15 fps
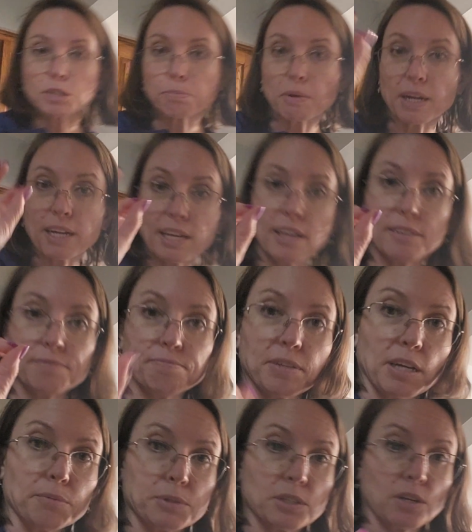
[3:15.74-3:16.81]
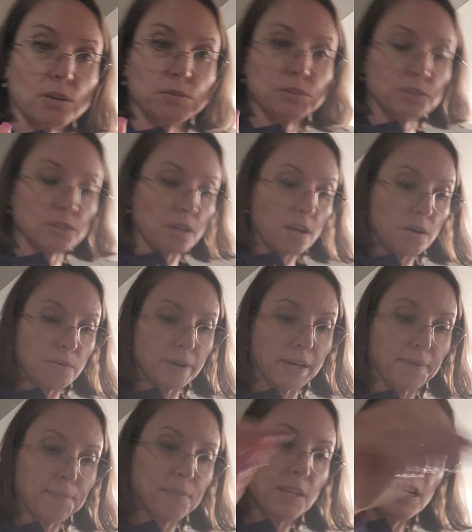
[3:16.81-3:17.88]
spray goes a long
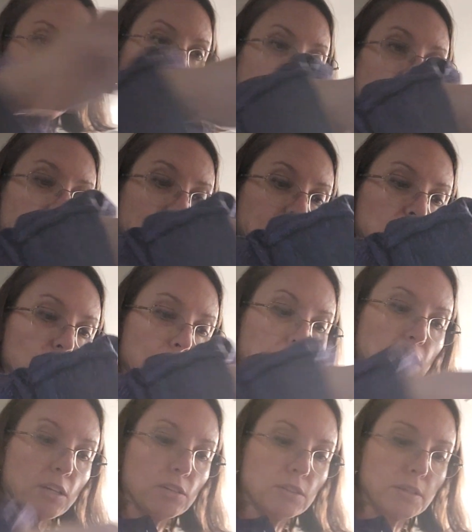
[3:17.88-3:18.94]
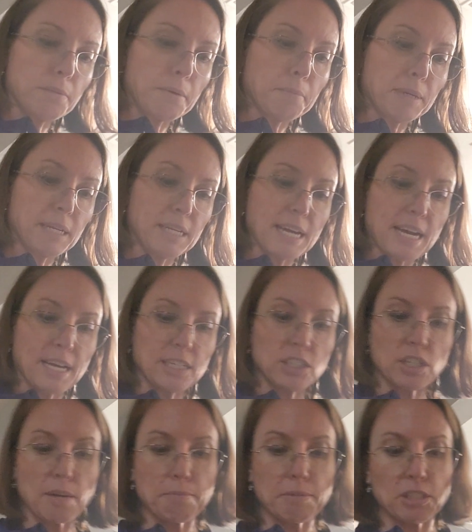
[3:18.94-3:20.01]
way. All right, so I'm gonna close up my mini
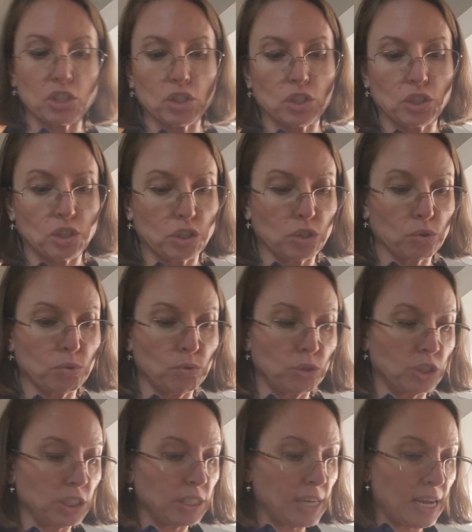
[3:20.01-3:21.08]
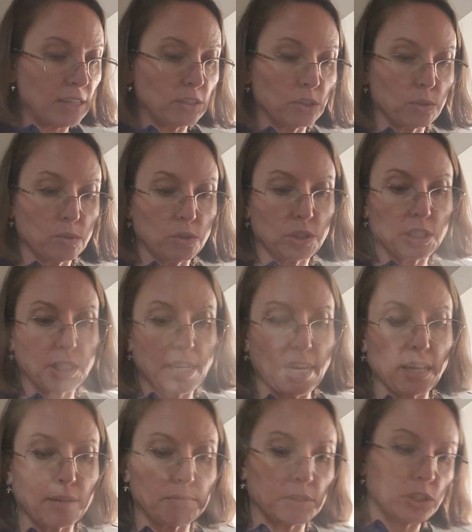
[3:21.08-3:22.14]
dash. I'm gonna squish it down,
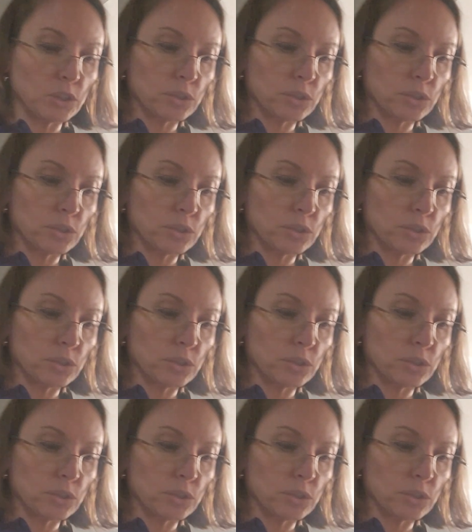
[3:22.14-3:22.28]
I'm gonna